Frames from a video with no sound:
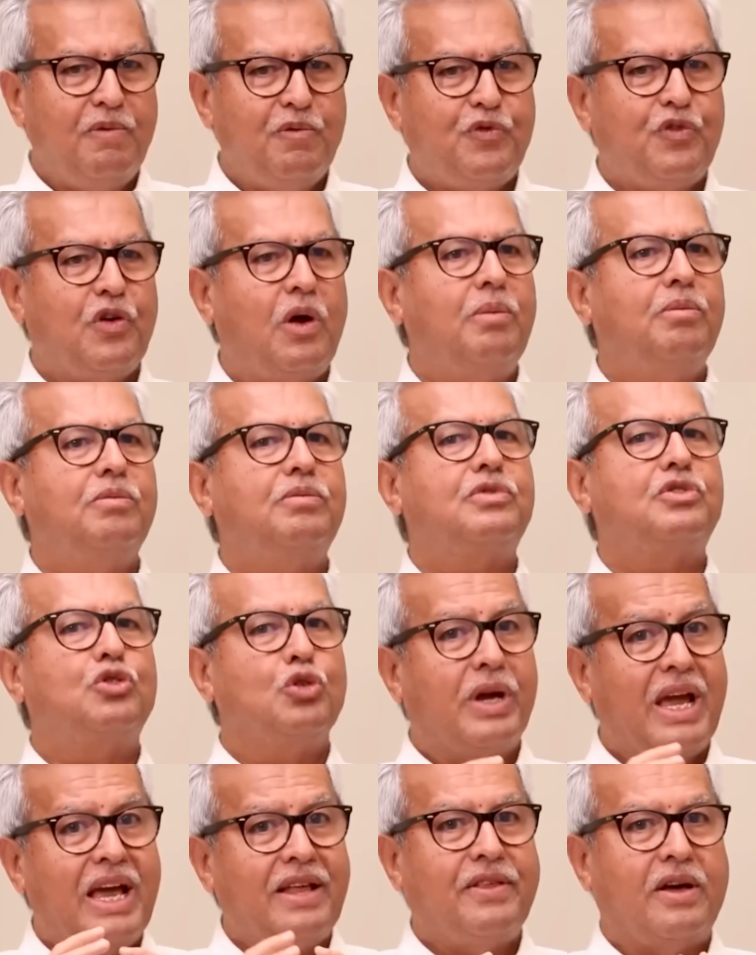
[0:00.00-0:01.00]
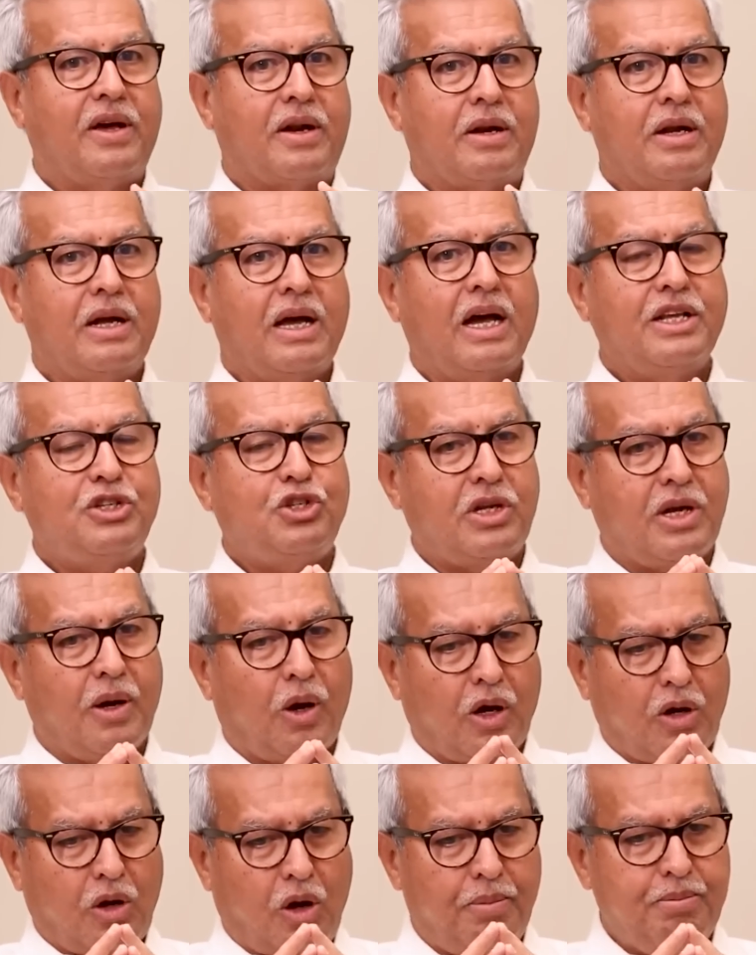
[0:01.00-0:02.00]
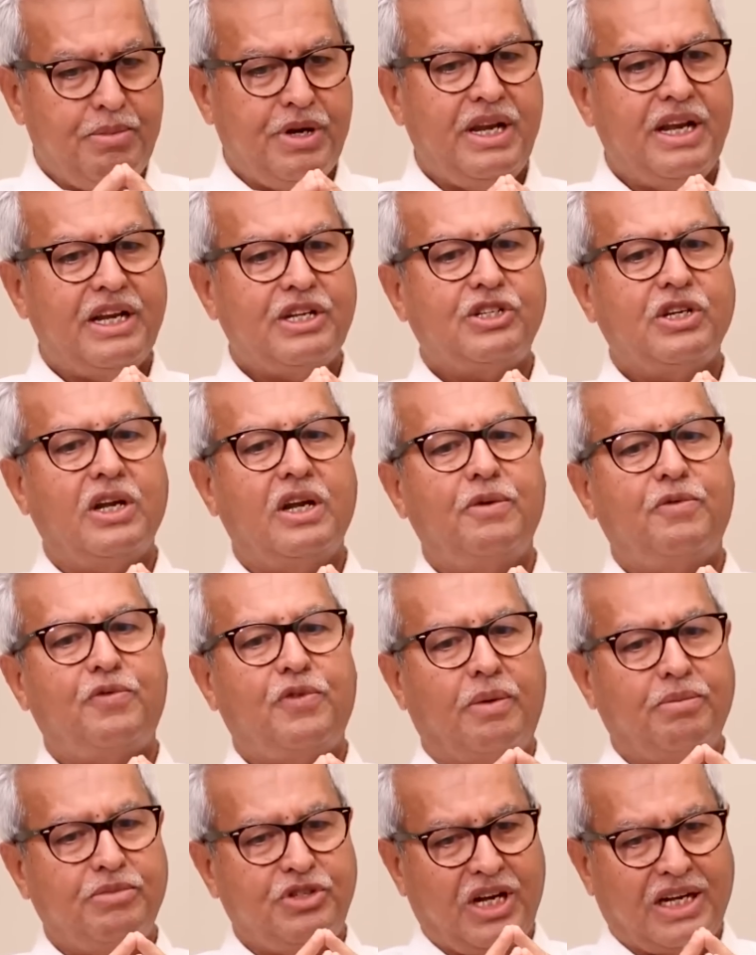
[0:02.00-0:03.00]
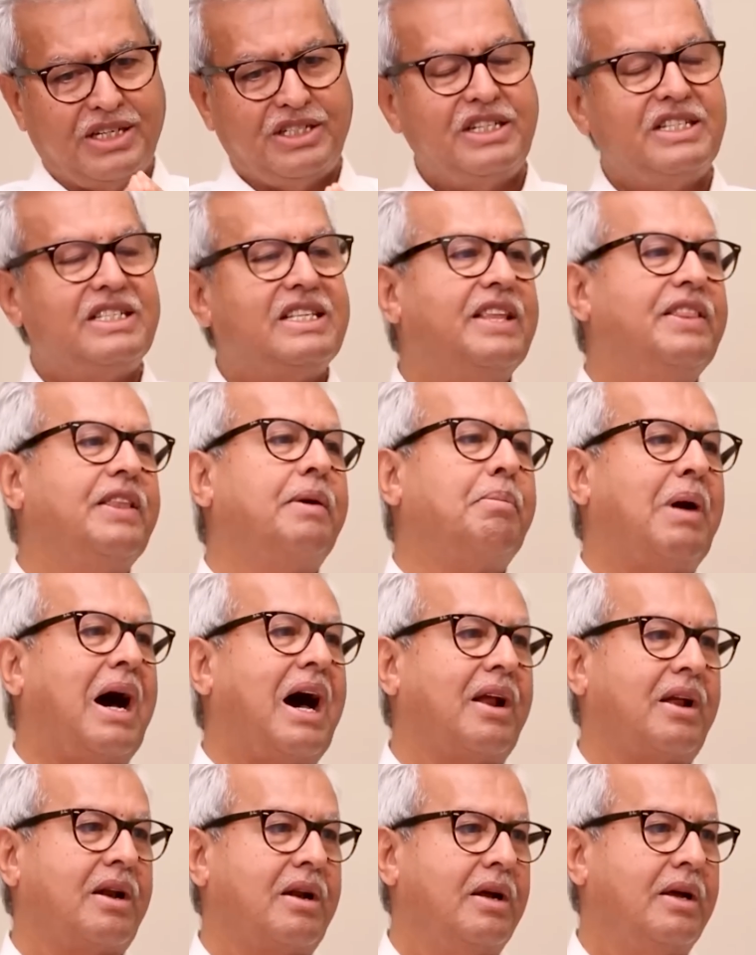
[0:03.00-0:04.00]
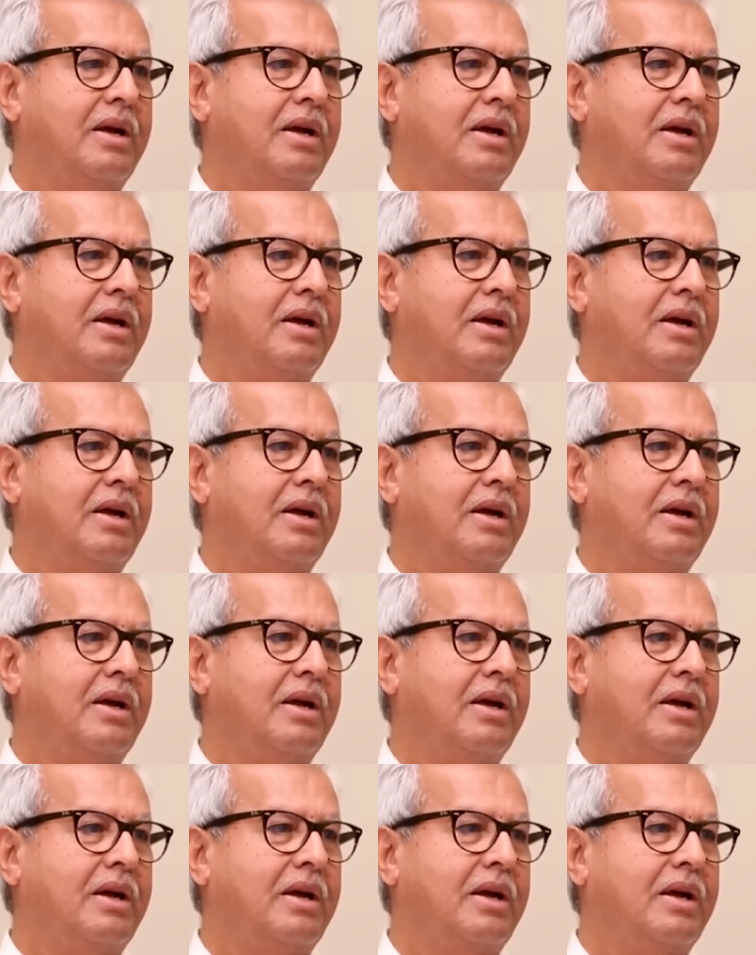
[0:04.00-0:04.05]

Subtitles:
from together, a combination from judges and the bar.